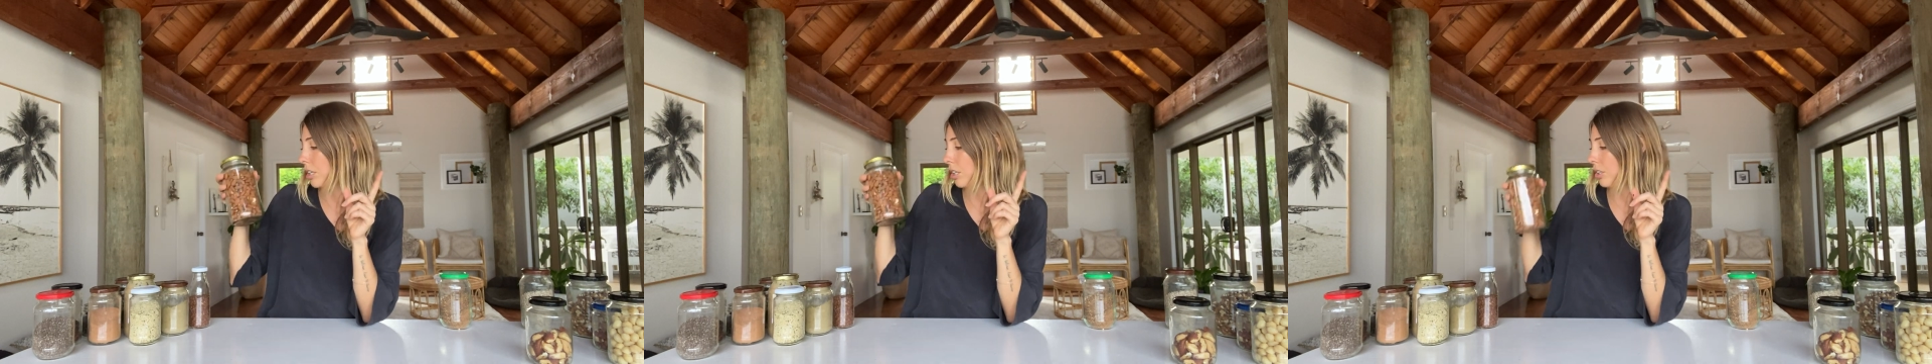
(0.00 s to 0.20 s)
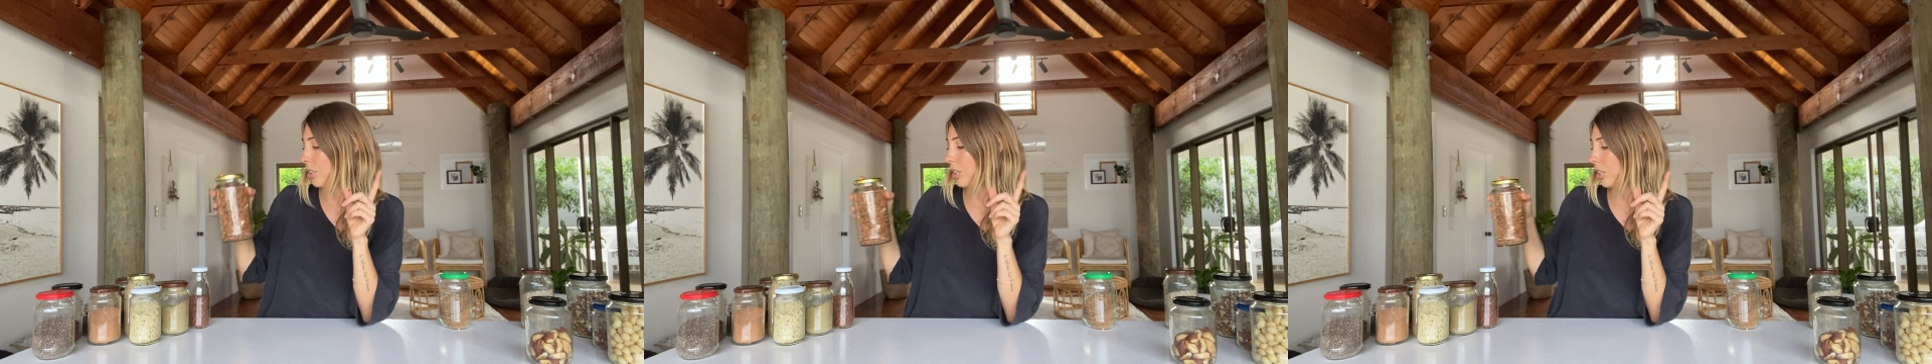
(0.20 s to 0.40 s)

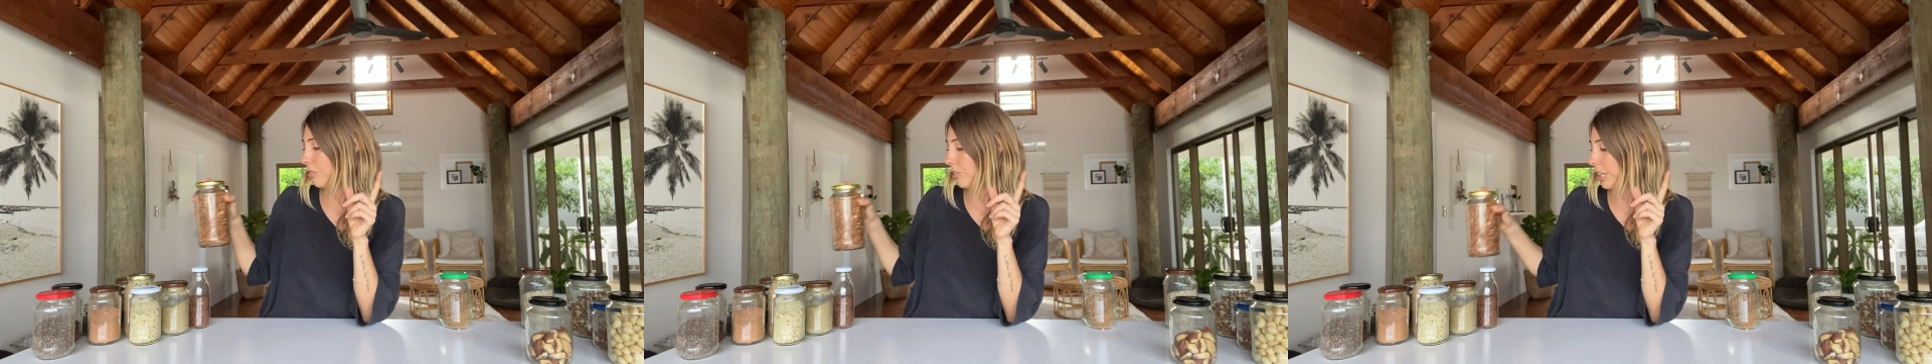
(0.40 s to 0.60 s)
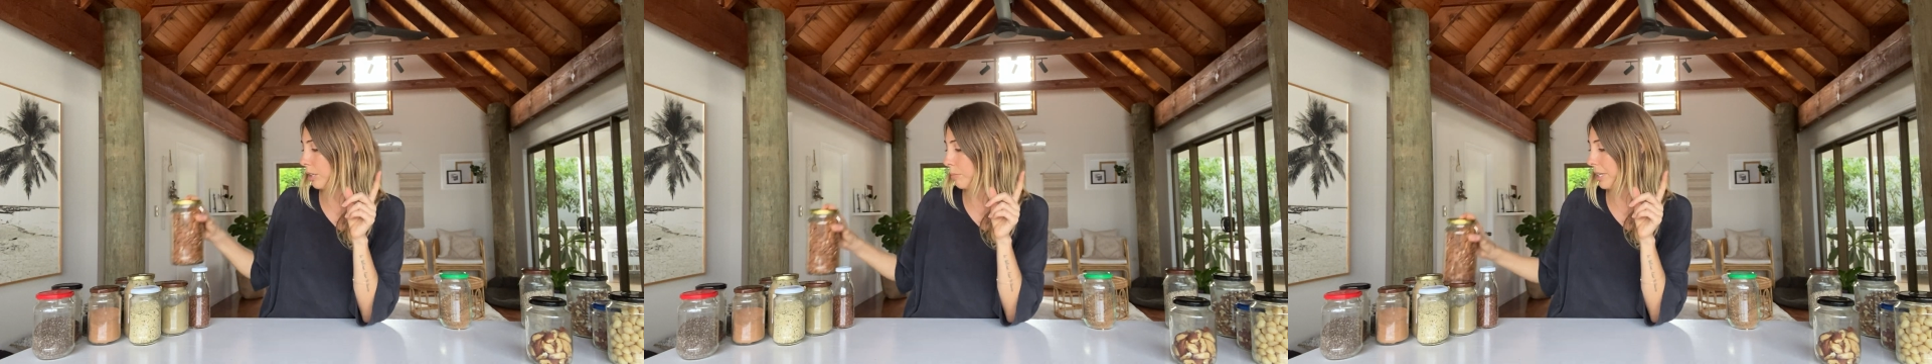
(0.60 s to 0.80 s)
you can
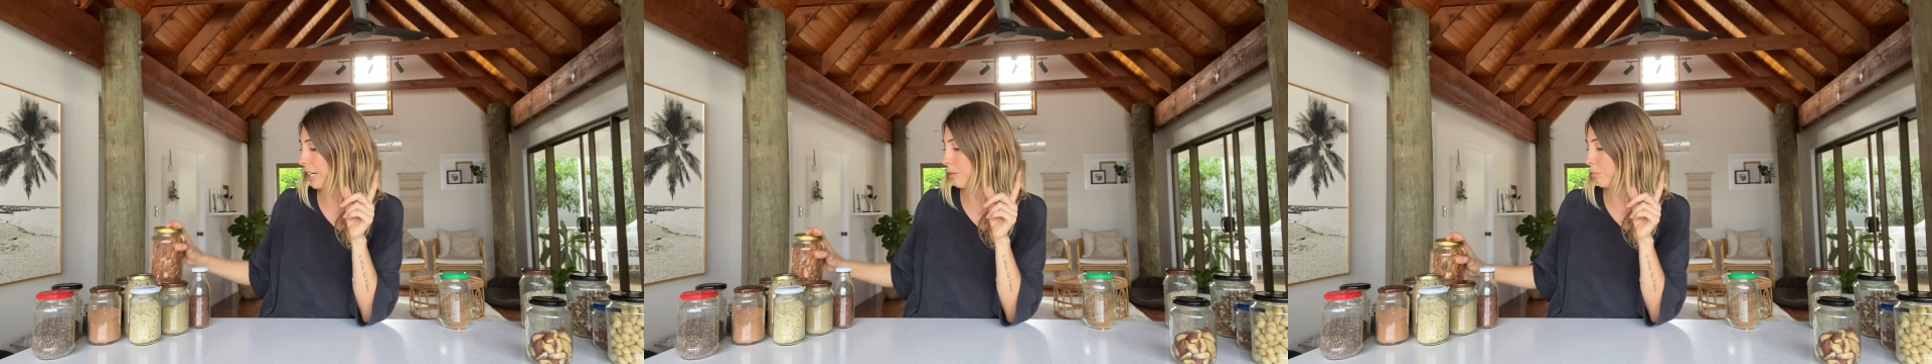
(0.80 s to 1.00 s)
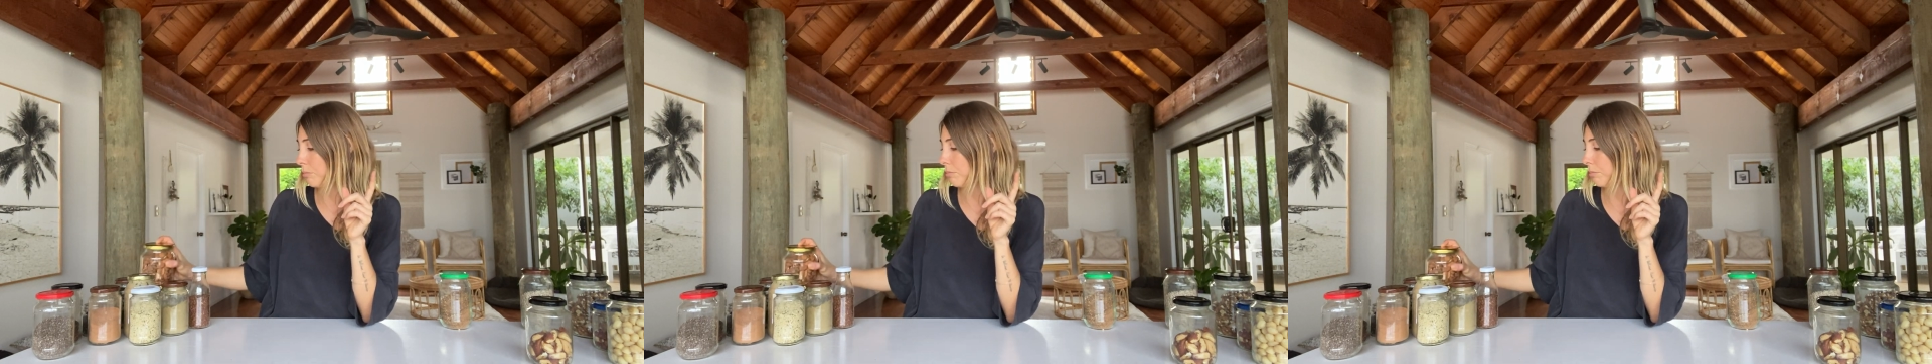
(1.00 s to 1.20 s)
read
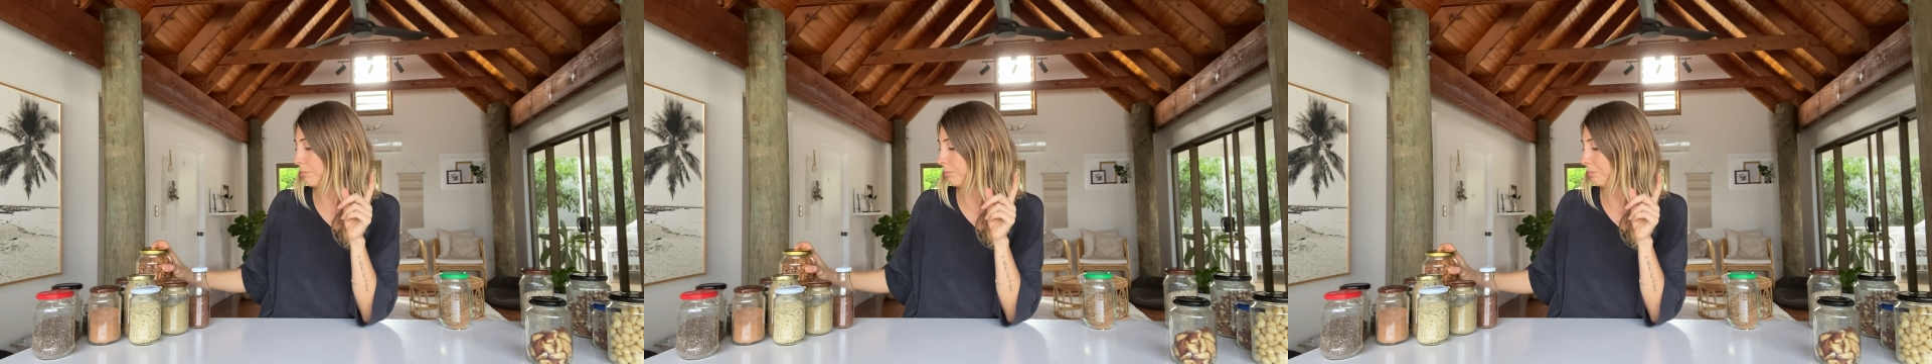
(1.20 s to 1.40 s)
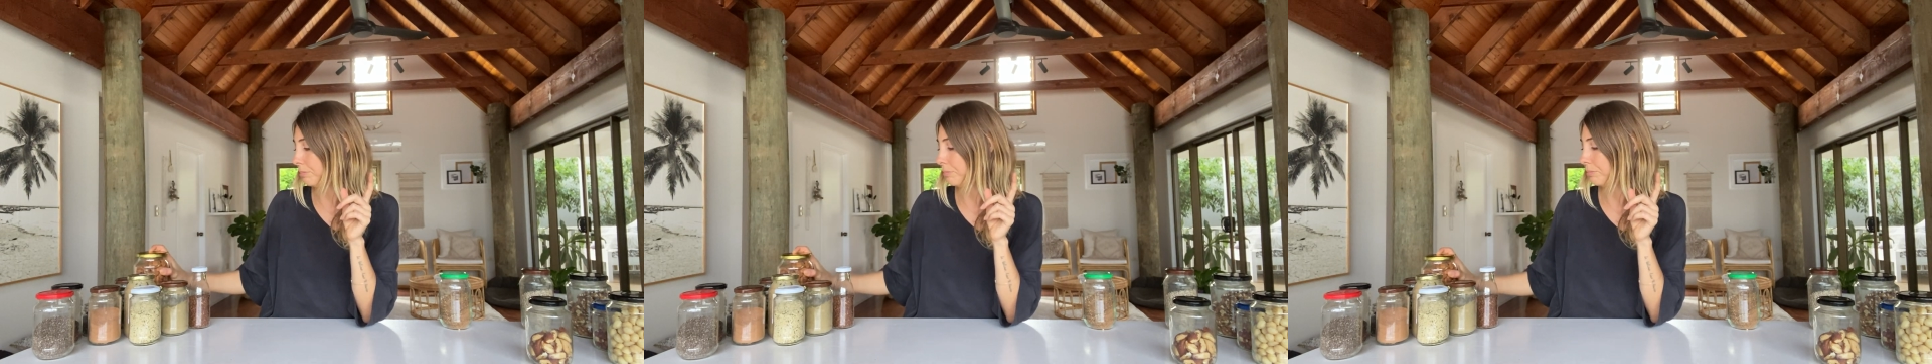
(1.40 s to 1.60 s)

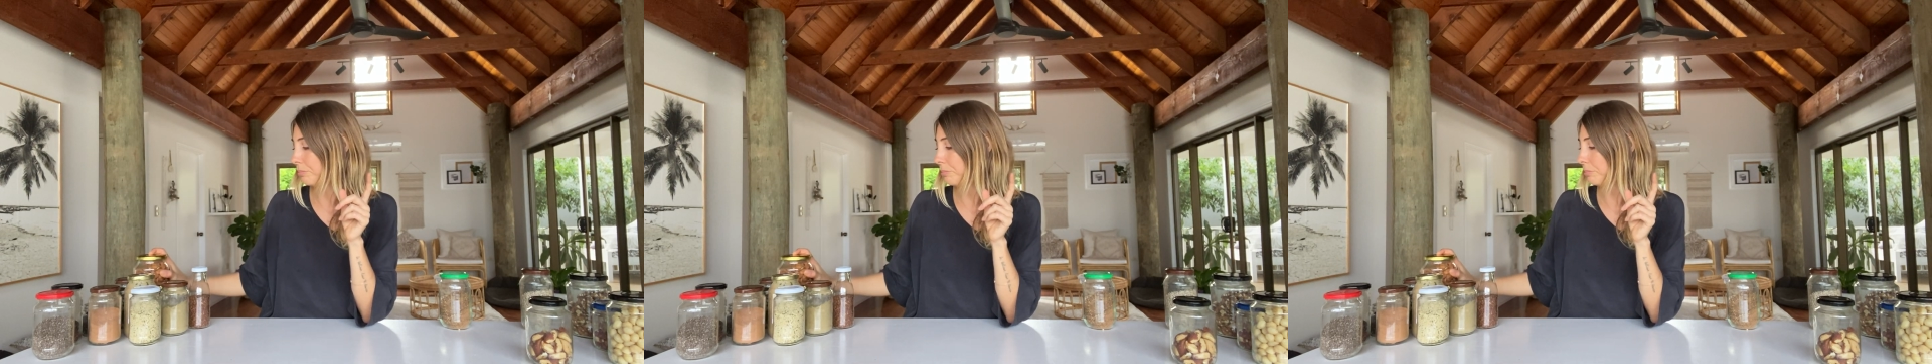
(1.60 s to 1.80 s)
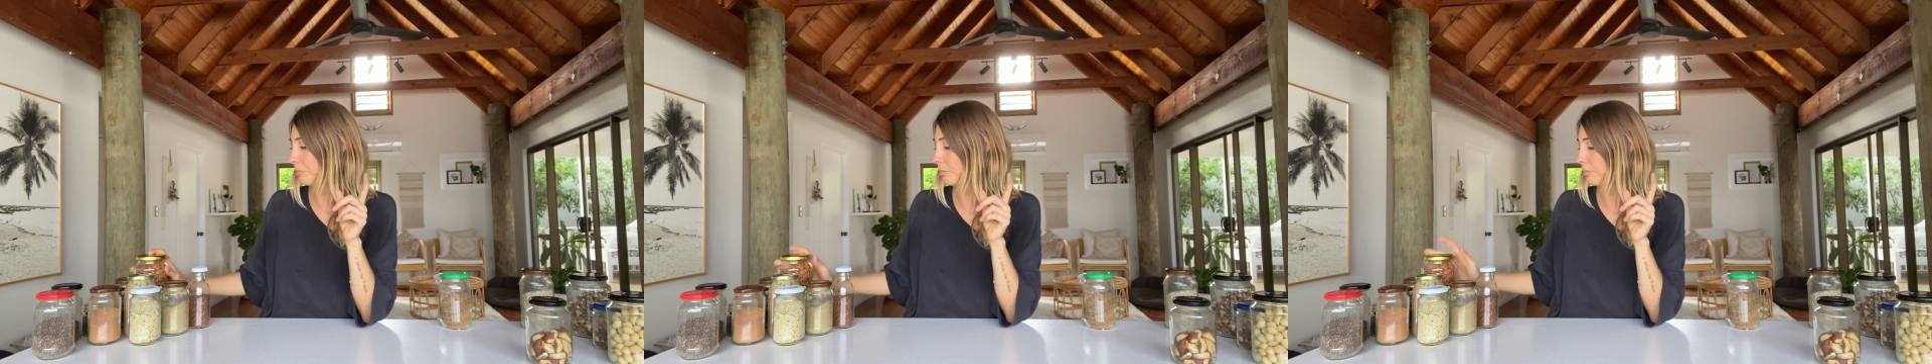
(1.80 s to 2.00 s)

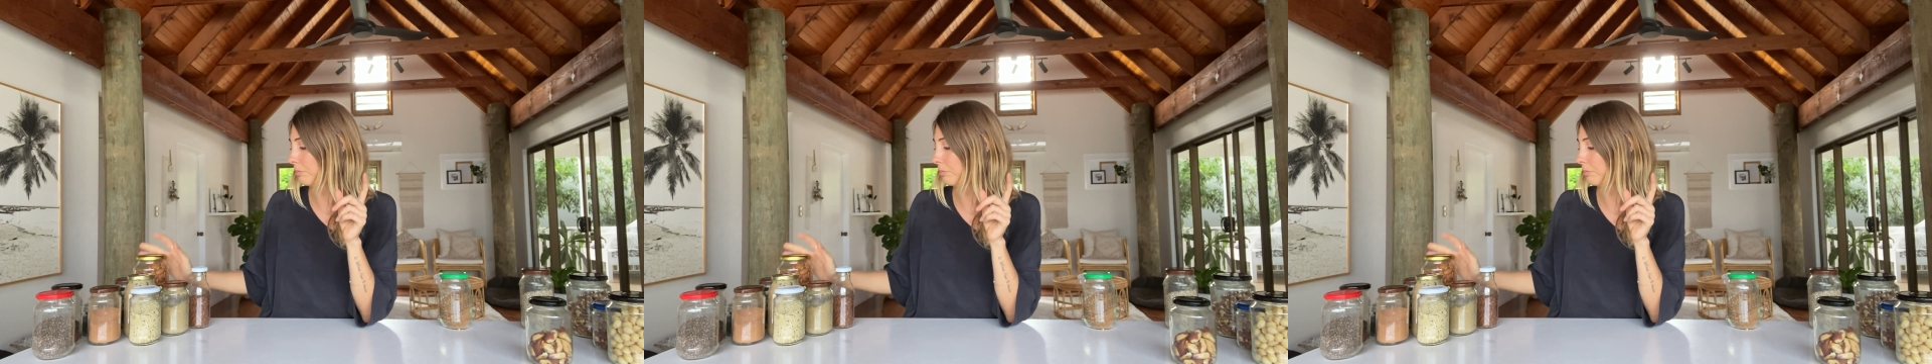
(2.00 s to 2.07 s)
about.